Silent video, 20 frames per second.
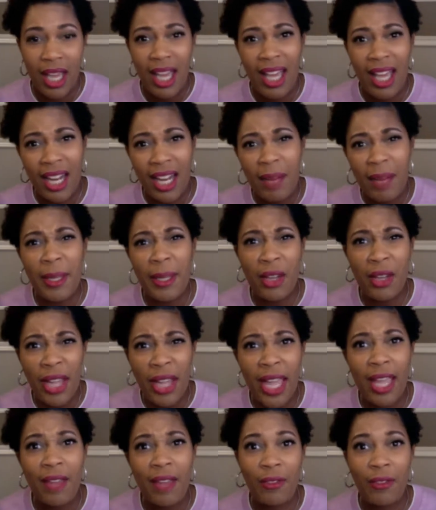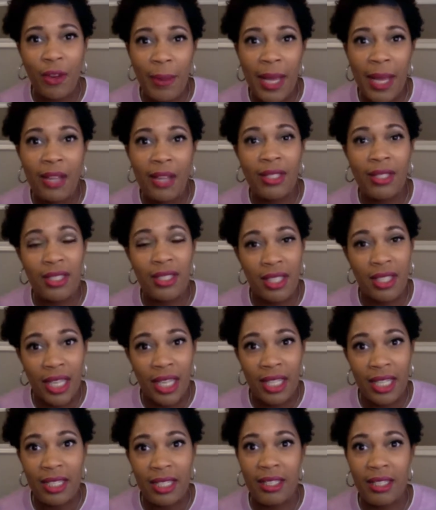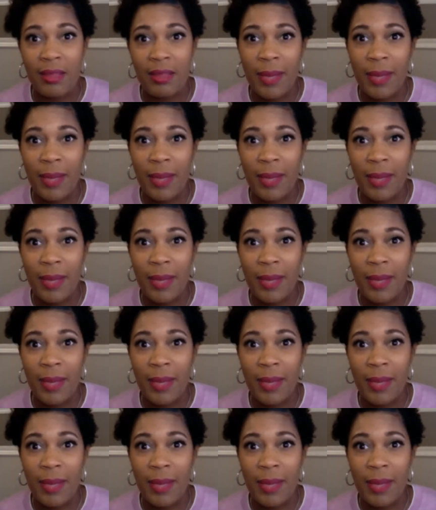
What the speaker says: And I'd be okay for about 6,